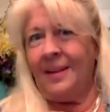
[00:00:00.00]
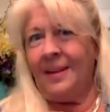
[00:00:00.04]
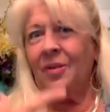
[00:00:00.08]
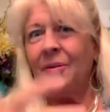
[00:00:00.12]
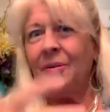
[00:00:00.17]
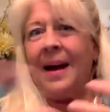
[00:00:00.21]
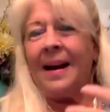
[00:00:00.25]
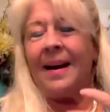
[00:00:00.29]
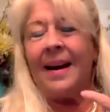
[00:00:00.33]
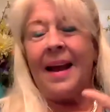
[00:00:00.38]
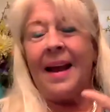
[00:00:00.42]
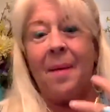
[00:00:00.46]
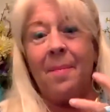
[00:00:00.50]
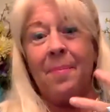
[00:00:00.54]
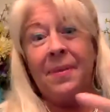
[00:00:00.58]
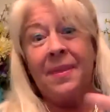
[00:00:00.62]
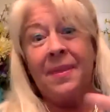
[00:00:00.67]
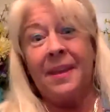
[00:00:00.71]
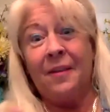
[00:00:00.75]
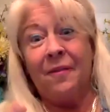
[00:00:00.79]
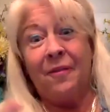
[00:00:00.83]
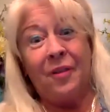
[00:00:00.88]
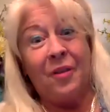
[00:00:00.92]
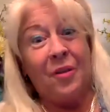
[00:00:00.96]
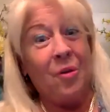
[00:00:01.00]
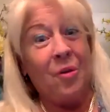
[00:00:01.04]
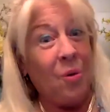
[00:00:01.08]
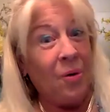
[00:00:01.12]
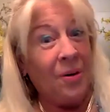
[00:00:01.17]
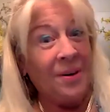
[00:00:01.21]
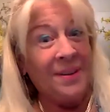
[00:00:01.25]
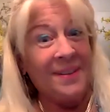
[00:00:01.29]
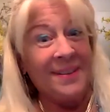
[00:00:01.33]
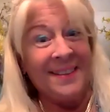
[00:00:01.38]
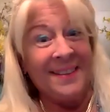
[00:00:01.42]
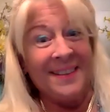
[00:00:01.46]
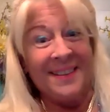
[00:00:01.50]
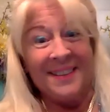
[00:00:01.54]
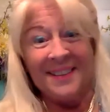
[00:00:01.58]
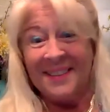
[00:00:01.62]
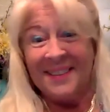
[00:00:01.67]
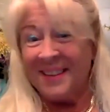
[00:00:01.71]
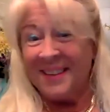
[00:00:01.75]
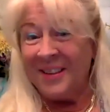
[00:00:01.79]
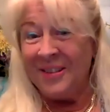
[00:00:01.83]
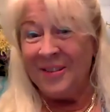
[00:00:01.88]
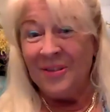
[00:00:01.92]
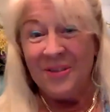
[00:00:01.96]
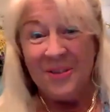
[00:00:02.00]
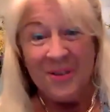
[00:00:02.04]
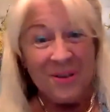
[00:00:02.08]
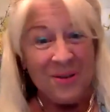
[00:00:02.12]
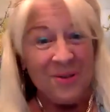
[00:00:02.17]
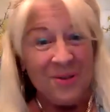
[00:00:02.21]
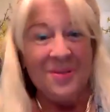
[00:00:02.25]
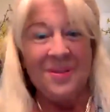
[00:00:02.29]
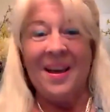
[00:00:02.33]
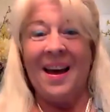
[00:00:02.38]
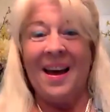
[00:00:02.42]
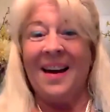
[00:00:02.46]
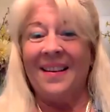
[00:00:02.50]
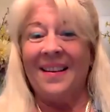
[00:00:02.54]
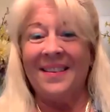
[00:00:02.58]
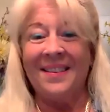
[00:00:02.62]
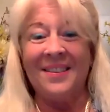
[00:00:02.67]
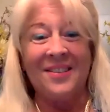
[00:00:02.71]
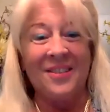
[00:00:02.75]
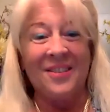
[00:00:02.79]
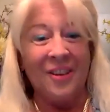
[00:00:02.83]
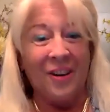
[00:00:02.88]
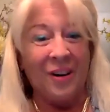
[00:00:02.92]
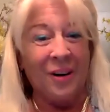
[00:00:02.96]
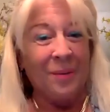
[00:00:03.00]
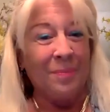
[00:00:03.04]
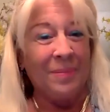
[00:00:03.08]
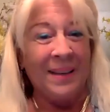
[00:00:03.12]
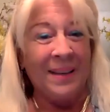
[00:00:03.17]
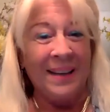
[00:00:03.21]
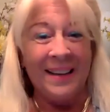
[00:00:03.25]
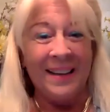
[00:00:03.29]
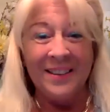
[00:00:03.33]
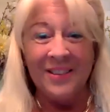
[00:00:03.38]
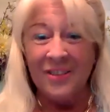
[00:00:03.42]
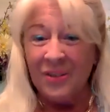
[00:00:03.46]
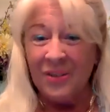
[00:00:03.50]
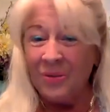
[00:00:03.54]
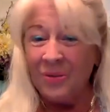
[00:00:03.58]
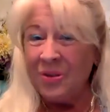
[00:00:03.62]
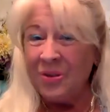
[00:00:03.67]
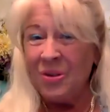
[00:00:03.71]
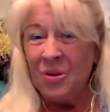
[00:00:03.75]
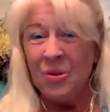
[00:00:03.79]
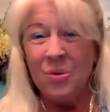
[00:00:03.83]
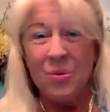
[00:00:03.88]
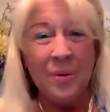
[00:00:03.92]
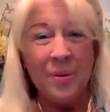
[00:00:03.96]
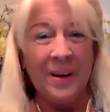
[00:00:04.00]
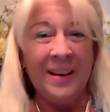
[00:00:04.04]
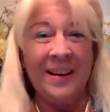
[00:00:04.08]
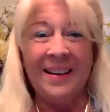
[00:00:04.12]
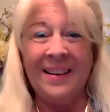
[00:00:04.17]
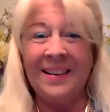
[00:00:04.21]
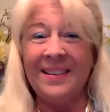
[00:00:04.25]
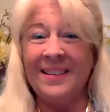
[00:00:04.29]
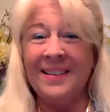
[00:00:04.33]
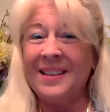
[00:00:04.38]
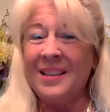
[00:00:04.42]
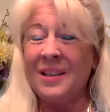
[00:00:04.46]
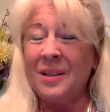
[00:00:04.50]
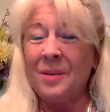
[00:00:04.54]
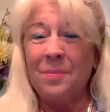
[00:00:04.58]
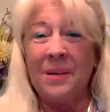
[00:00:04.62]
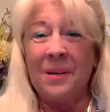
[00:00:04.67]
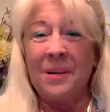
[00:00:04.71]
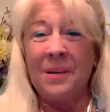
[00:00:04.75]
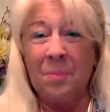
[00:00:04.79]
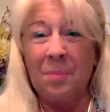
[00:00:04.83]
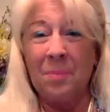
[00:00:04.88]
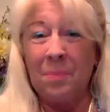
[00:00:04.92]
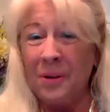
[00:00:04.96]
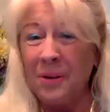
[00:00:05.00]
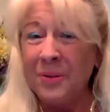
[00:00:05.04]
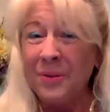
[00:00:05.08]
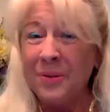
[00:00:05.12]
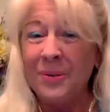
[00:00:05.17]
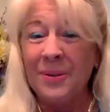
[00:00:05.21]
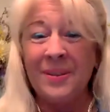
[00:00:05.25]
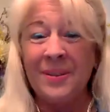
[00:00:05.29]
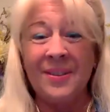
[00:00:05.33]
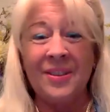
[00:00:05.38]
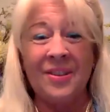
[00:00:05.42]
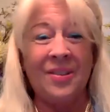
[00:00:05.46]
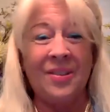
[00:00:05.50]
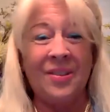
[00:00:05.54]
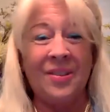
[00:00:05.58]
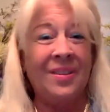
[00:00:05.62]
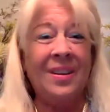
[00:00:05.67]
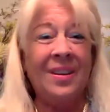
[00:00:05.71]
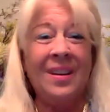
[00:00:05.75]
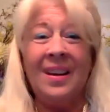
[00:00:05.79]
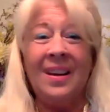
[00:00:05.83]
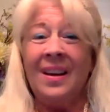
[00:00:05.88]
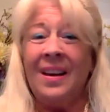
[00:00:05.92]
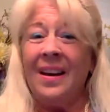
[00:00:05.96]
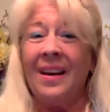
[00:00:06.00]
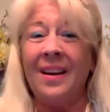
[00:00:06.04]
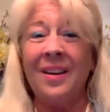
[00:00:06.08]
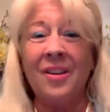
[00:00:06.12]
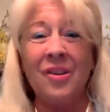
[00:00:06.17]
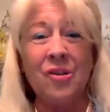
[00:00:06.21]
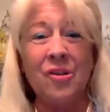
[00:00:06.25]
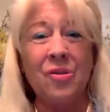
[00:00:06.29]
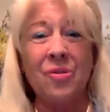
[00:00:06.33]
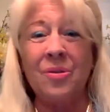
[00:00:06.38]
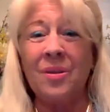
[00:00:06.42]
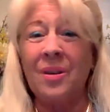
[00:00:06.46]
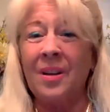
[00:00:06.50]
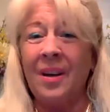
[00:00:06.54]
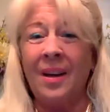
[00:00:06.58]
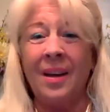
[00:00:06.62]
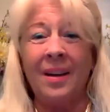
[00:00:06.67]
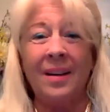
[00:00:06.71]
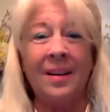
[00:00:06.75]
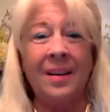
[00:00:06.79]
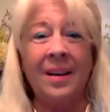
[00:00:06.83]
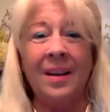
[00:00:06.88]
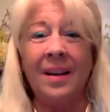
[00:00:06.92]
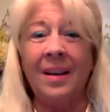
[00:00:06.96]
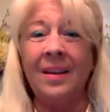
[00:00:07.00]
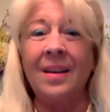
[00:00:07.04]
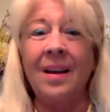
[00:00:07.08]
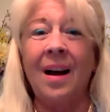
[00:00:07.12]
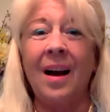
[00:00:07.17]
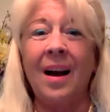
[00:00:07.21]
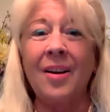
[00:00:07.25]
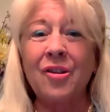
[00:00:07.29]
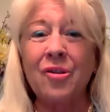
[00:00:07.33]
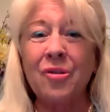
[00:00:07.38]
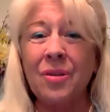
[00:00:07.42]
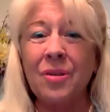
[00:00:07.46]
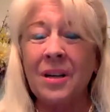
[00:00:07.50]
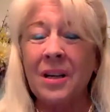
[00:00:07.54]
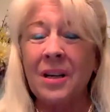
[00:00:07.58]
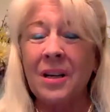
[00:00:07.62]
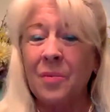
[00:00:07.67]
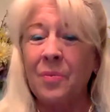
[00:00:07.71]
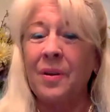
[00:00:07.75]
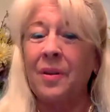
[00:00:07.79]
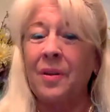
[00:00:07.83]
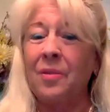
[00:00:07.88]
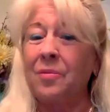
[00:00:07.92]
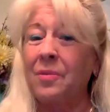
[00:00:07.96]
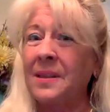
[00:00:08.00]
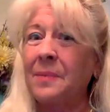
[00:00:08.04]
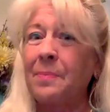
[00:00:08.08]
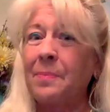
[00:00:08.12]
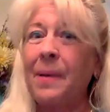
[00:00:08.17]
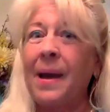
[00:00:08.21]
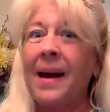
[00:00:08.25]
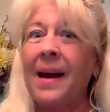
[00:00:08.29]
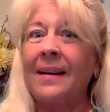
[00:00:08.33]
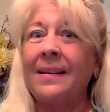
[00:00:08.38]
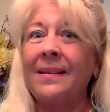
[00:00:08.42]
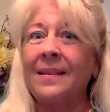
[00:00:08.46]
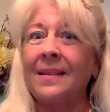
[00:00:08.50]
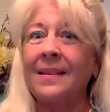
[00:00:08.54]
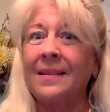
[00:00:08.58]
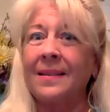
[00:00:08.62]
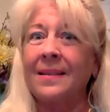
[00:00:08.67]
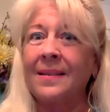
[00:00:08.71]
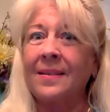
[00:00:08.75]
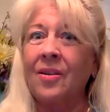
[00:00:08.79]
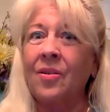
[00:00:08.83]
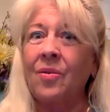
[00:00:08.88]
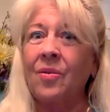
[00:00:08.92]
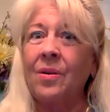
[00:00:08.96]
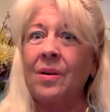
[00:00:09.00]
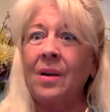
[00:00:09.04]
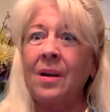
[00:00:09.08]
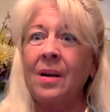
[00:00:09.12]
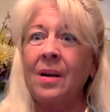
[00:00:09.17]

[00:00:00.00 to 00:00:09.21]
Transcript: had empathy for the horses. You knew that dark place. You knew what it is to be abused and not treated with respect. And so